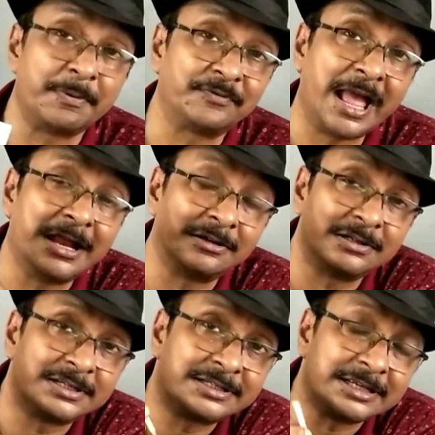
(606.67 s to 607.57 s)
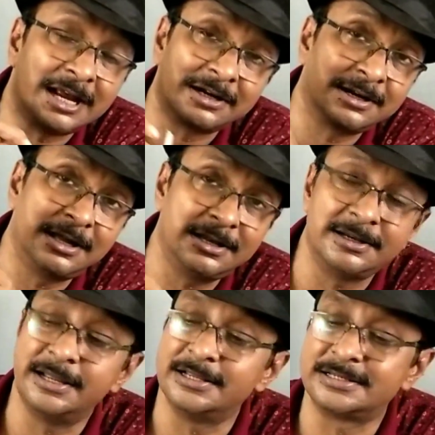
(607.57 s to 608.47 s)
of candles are
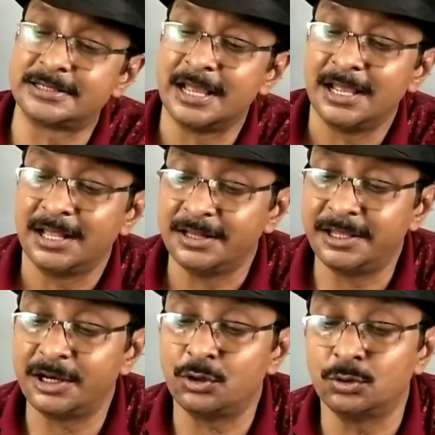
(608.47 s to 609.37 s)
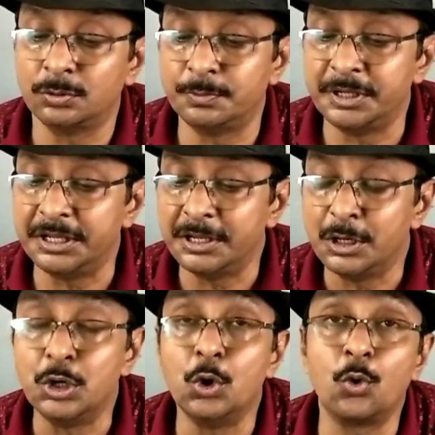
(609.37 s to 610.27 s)
colorless, there would be
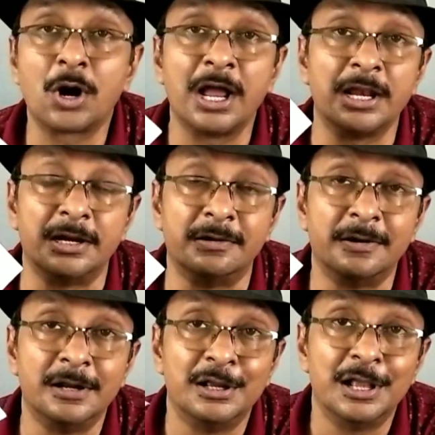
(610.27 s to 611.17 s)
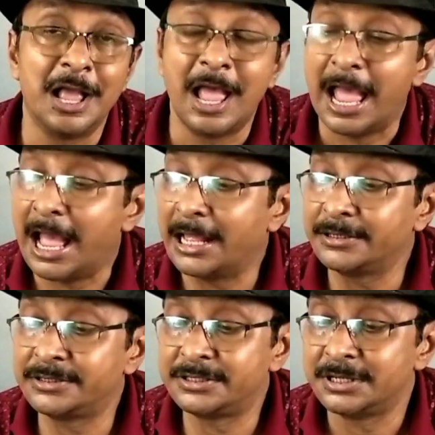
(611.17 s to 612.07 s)
no color,
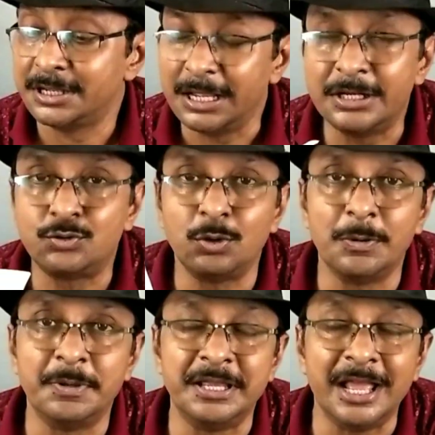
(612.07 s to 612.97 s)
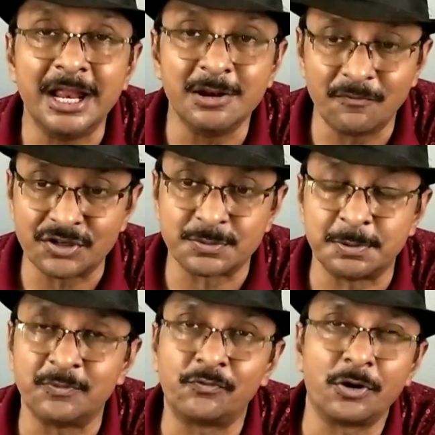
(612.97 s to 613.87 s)
and it will be
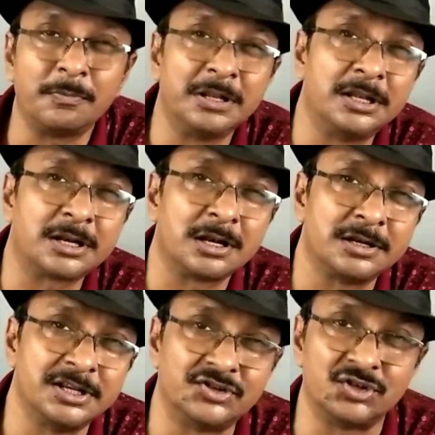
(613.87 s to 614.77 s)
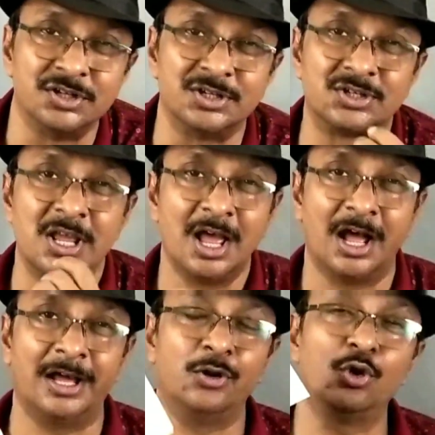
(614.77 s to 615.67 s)
invisible from a little distance.
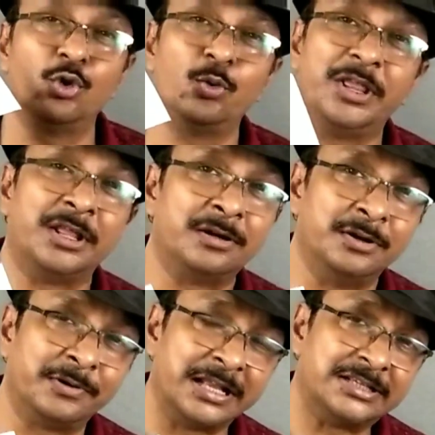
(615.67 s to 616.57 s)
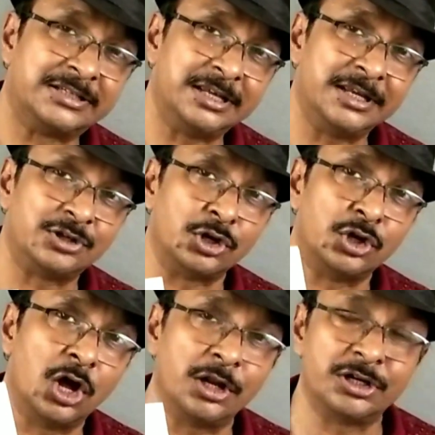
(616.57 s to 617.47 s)
I don't know whether you can see it or
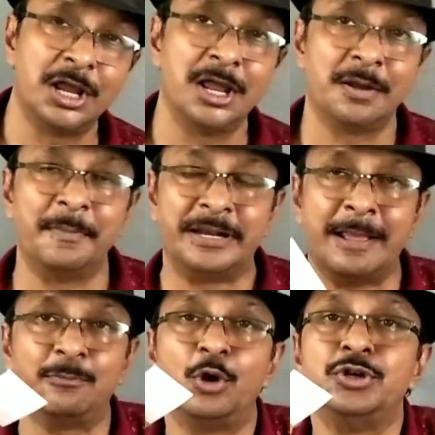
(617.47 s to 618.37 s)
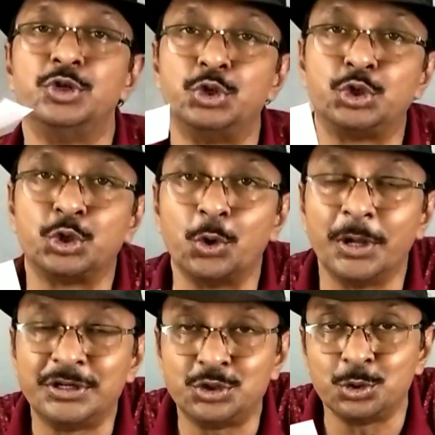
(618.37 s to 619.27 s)
not, but I'm going to show
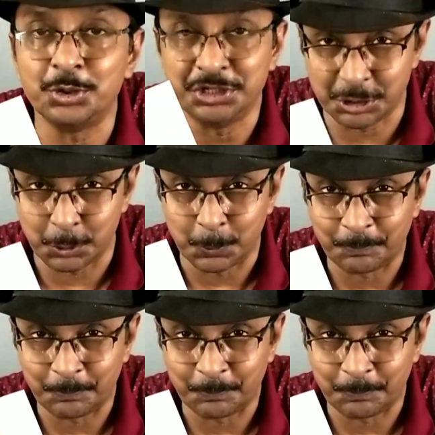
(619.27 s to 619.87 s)
it to you.